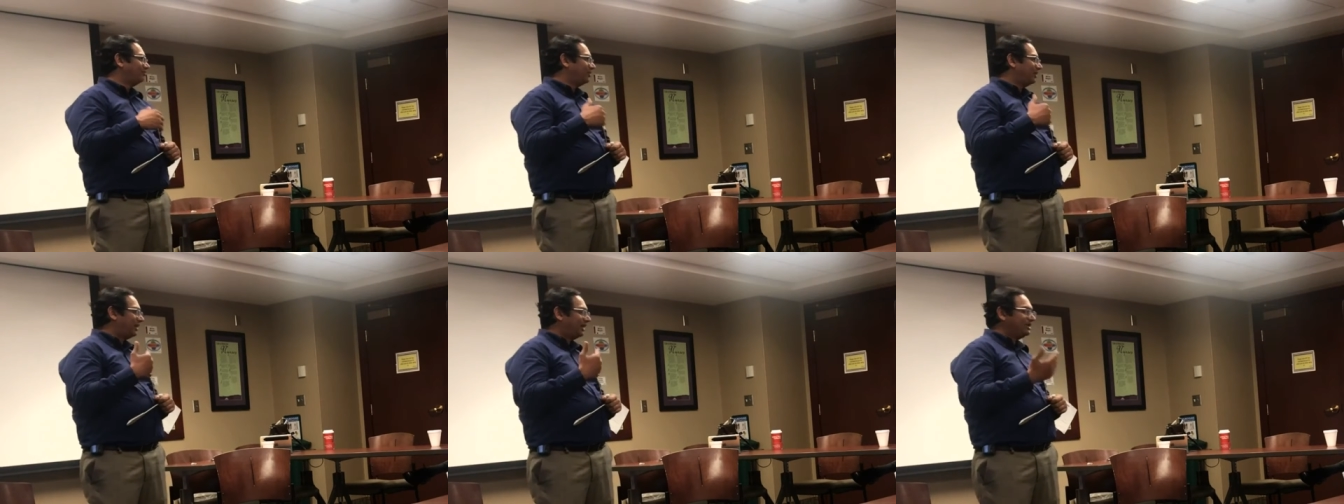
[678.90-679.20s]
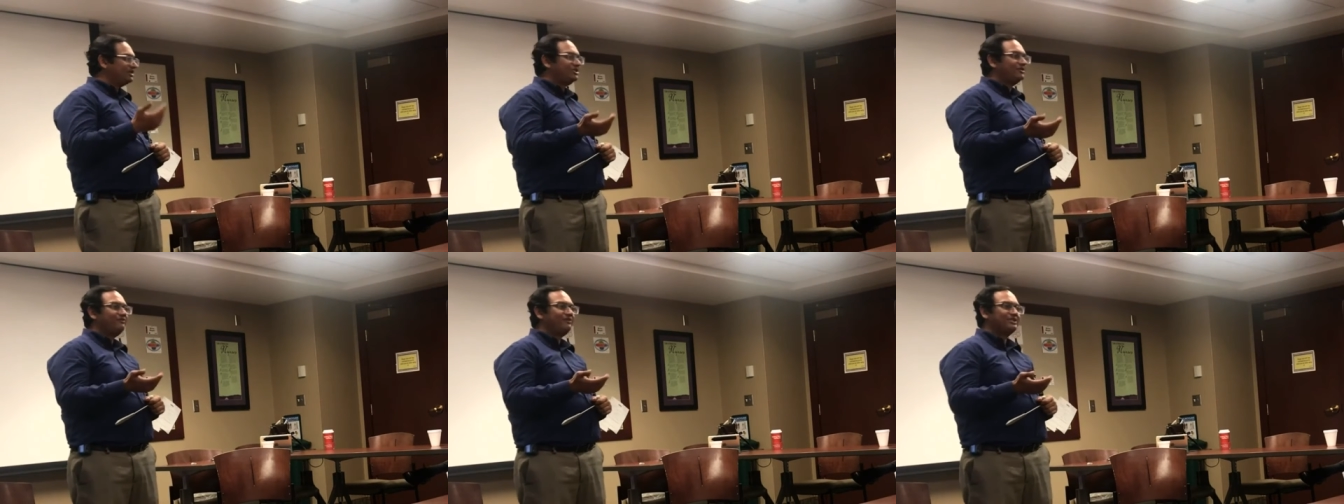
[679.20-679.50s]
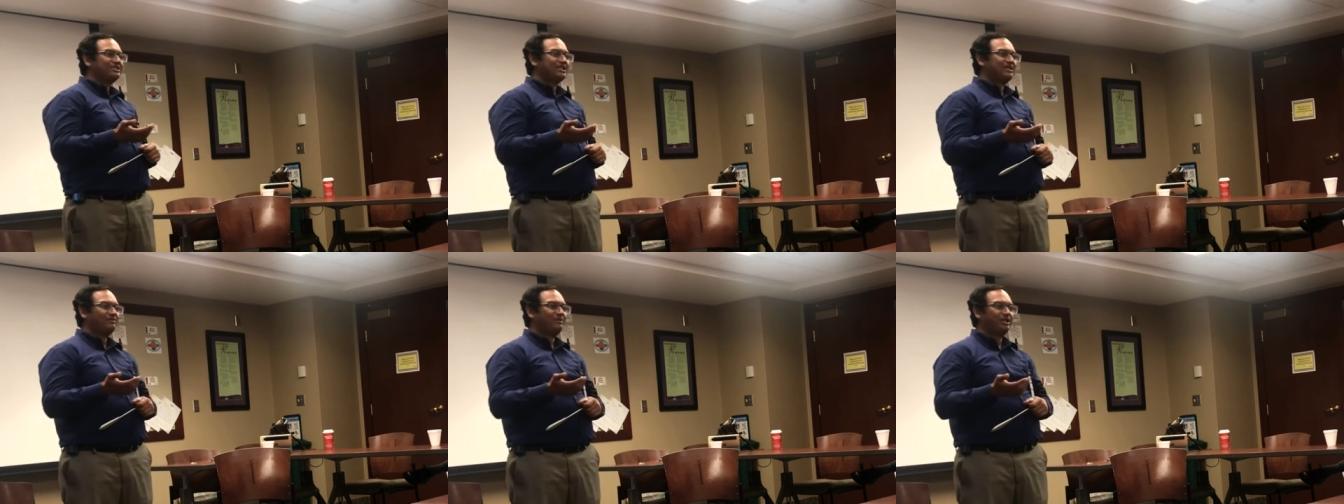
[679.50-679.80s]
parts of
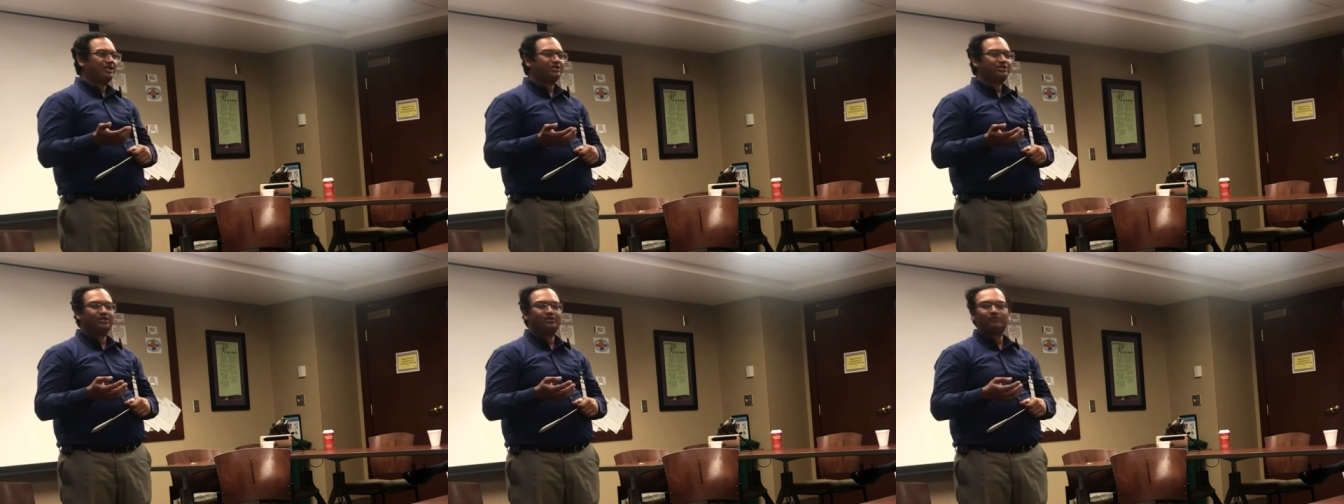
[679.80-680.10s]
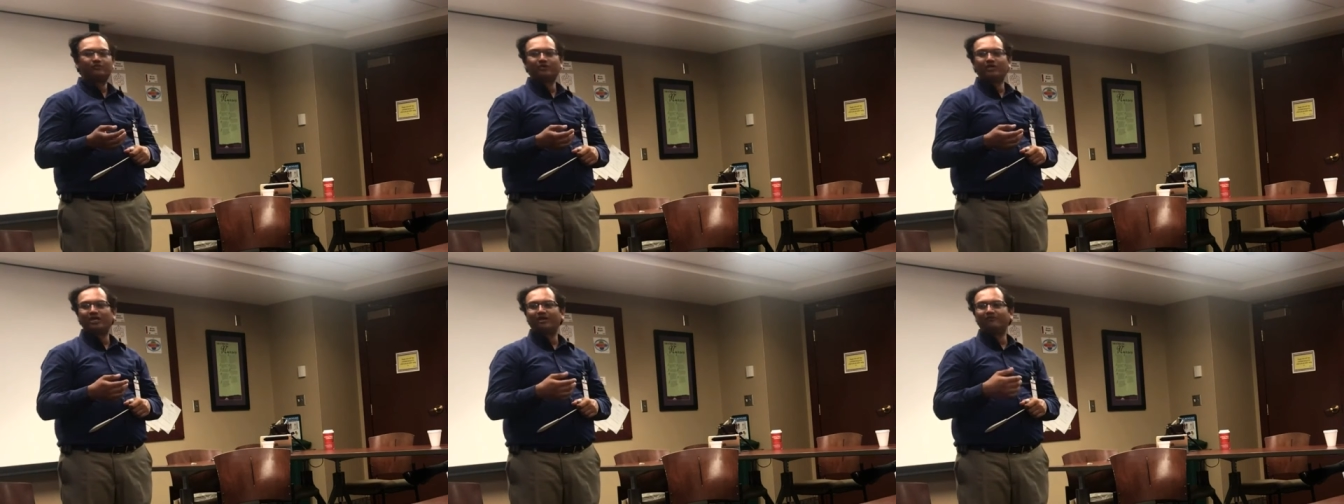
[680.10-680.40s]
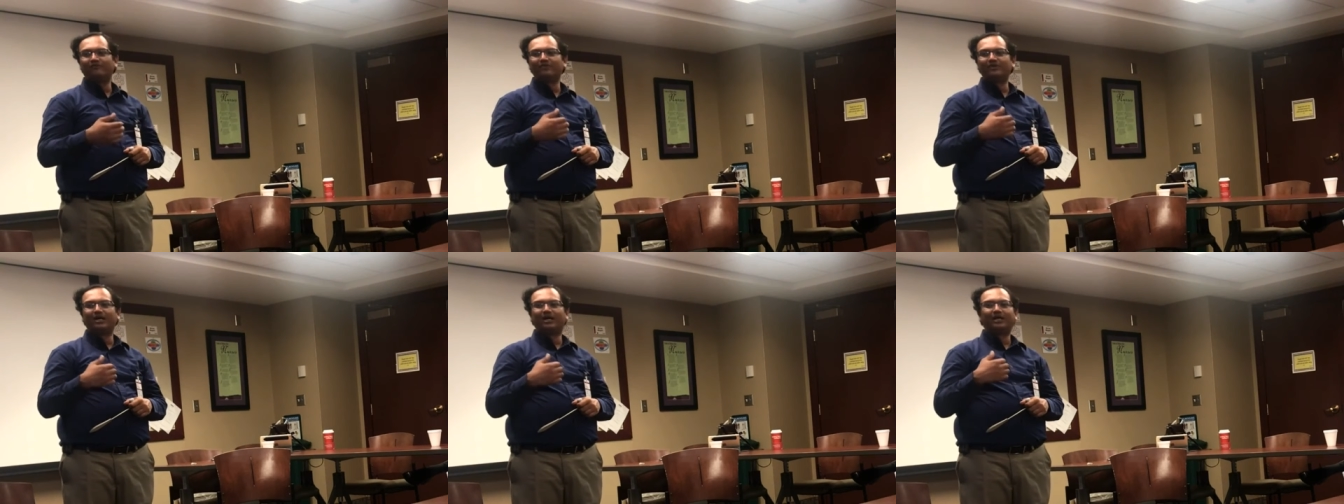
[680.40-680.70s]
examination. We
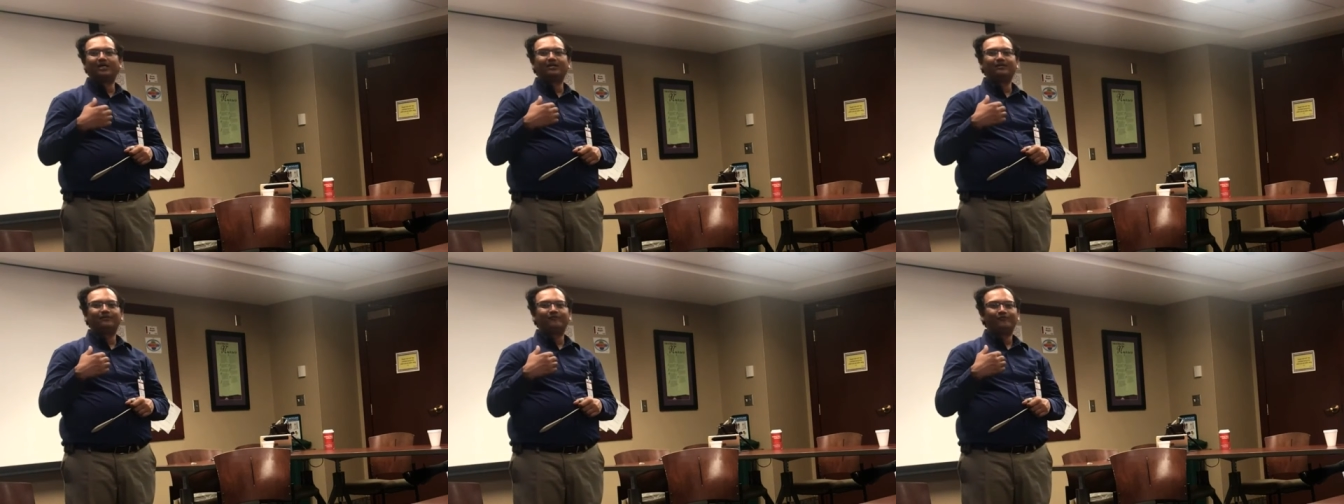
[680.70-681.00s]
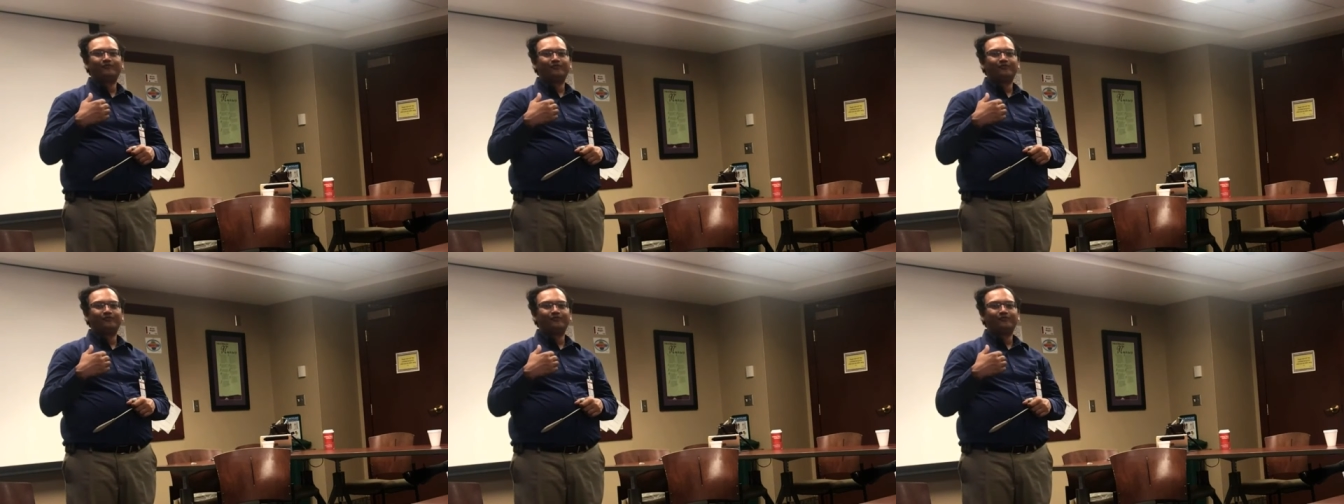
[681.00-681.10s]
have not